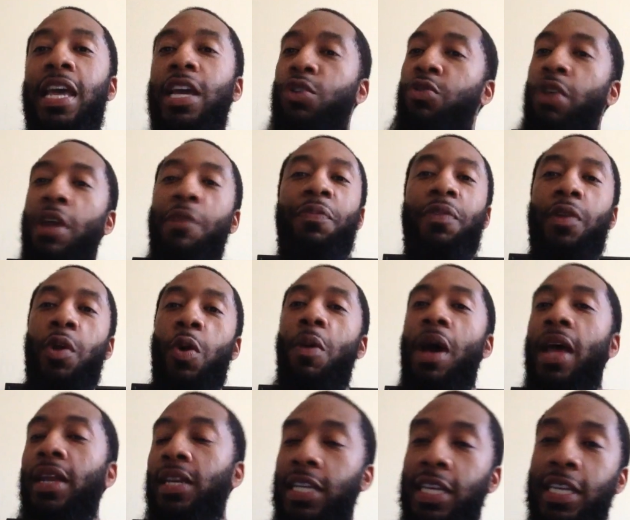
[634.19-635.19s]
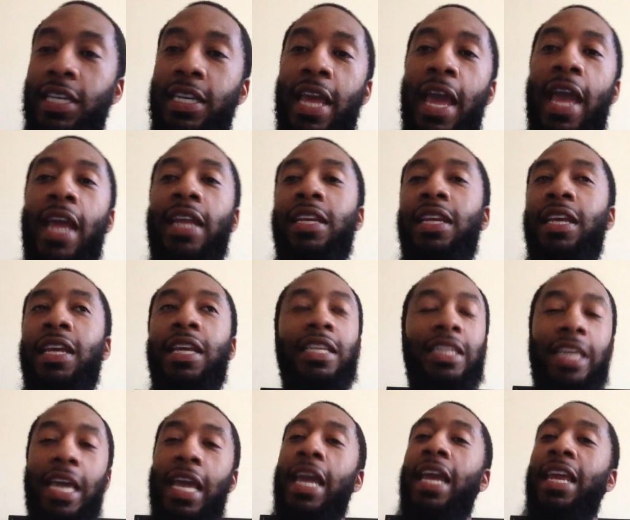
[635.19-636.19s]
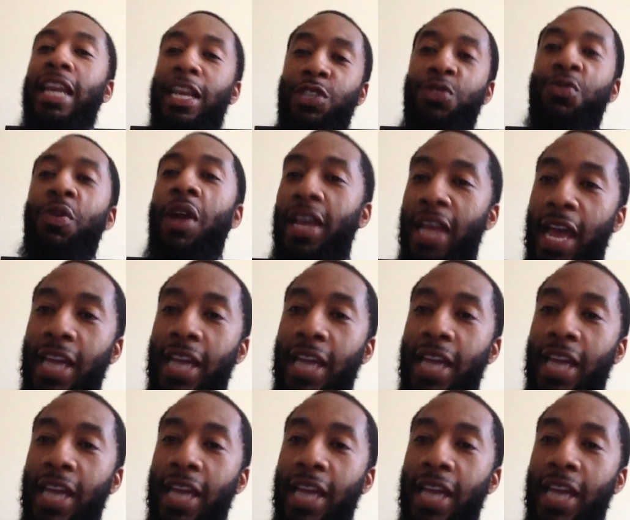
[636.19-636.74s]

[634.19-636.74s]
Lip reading: Creflo, I need that. Yeah, that's right.